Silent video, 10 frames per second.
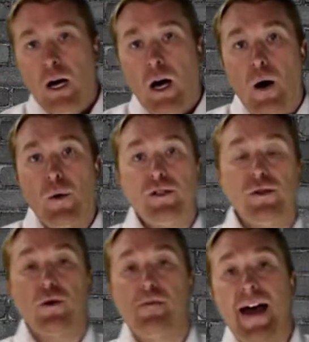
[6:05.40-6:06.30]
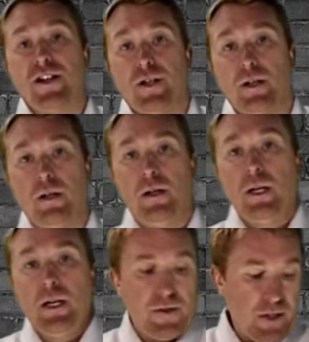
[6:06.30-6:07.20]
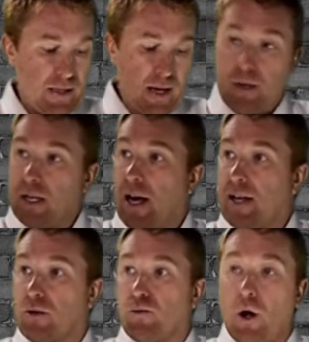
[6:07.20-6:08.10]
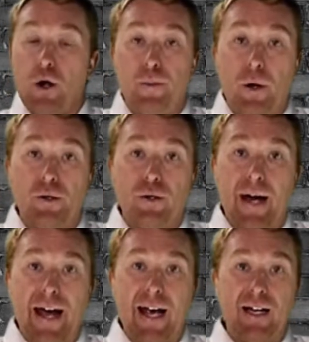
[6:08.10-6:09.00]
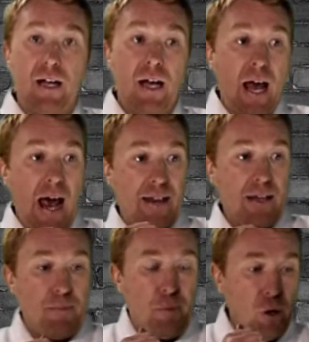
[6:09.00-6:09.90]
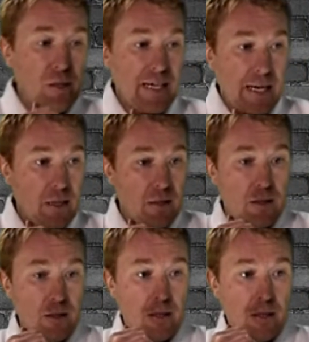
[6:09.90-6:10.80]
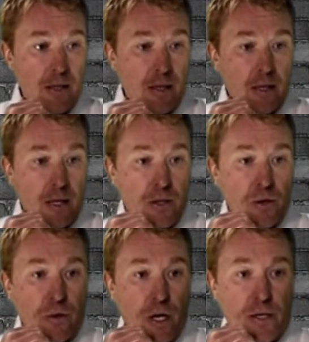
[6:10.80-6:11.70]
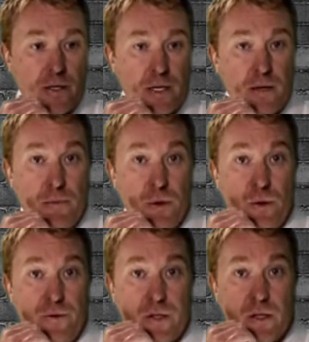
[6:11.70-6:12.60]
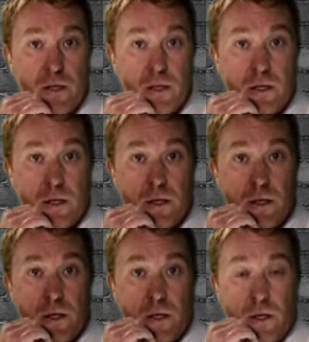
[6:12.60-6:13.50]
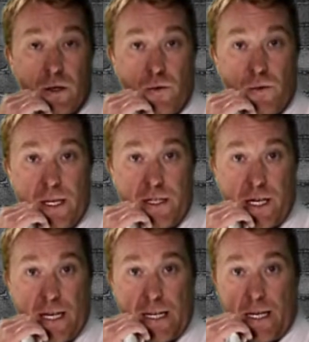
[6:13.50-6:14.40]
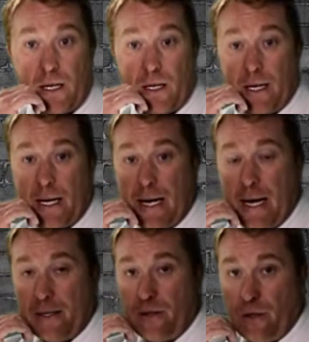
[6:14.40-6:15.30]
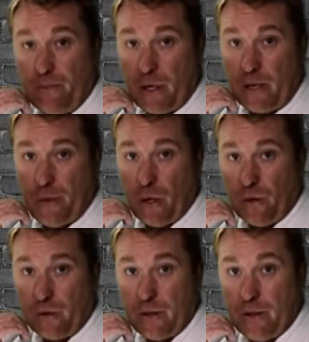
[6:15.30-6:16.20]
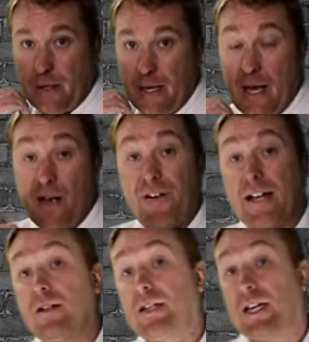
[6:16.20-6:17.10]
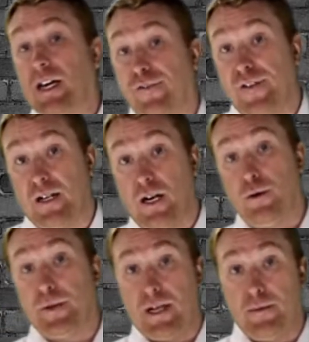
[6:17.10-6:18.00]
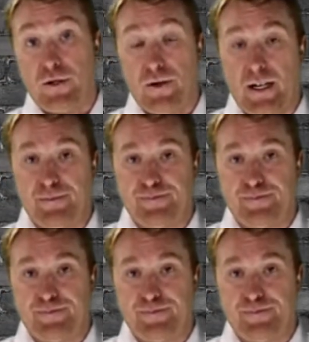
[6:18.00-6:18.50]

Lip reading: I want you to imagine that someone has a rope on your hand and they're pulling it. You'll notice that it moves really gently until the body pulls. In fact, I'm going to get a friend to help me demonstrate.